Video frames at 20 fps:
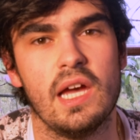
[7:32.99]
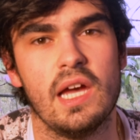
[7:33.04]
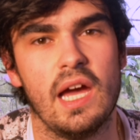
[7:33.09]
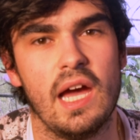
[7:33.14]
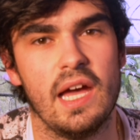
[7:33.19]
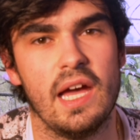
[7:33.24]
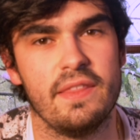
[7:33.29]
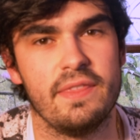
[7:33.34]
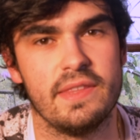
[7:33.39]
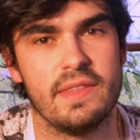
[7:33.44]

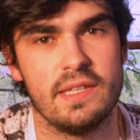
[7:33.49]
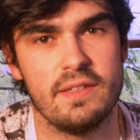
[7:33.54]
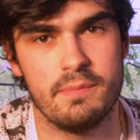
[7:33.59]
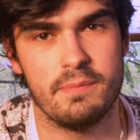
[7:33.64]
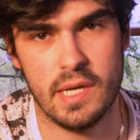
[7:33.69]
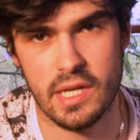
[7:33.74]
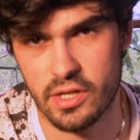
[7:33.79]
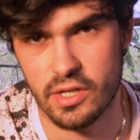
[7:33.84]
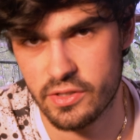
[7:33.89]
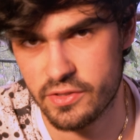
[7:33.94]
and the
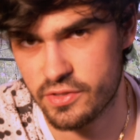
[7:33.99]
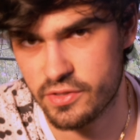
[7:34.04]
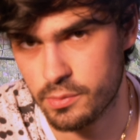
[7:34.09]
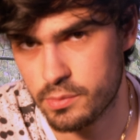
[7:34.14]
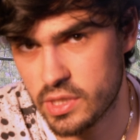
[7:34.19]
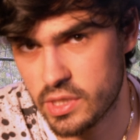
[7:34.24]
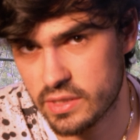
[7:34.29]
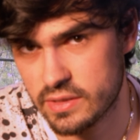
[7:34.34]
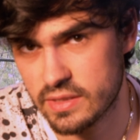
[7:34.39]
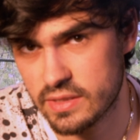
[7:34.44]
better
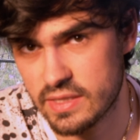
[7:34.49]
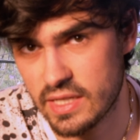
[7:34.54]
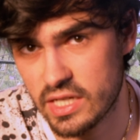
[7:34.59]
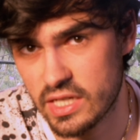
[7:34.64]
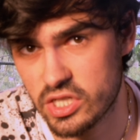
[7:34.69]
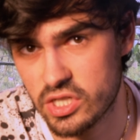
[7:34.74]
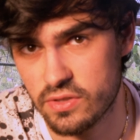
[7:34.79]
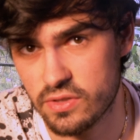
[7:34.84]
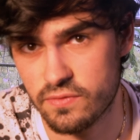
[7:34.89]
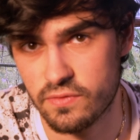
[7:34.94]
subject
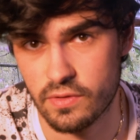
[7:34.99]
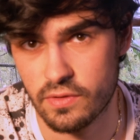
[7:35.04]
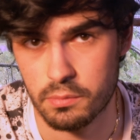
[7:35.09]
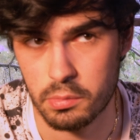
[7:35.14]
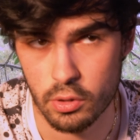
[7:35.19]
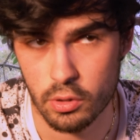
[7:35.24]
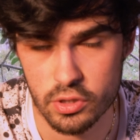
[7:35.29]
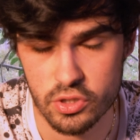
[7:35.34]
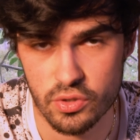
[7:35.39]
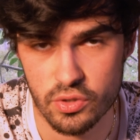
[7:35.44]
detection for
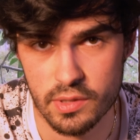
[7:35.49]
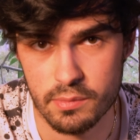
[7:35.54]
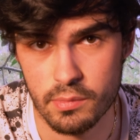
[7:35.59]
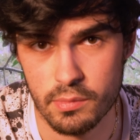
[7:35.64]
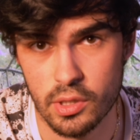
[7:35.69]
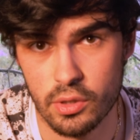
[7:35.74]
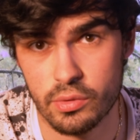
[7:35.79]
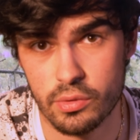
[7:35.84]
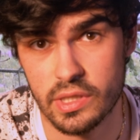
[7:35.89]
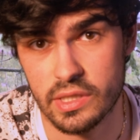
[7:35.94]
portrait
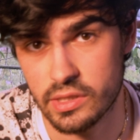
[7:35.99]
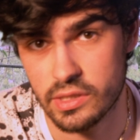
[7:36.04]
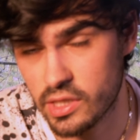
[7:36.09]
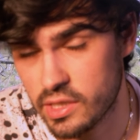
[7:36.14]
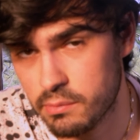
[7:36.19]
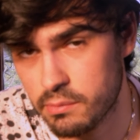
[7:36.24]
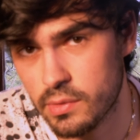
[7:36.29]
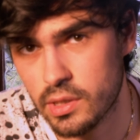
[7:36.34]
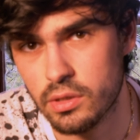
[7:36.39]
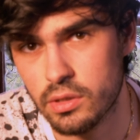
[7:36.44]
mode and
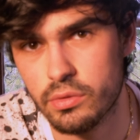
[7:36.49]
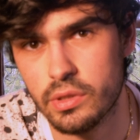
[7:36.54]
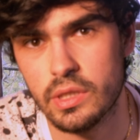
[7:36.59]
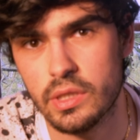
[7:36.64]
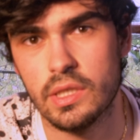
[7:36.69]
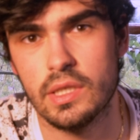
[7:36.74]
night mode,